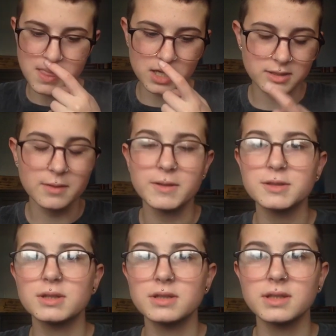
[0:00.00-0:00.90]
because that
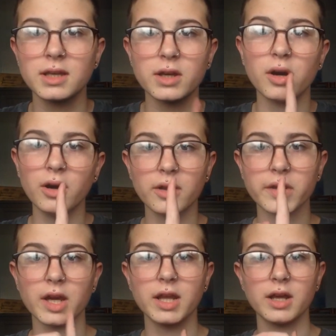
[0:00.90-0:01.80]
means it doesn't get caught on
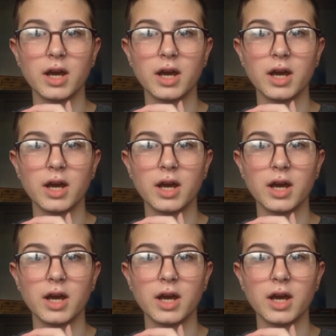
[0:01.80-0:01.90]
the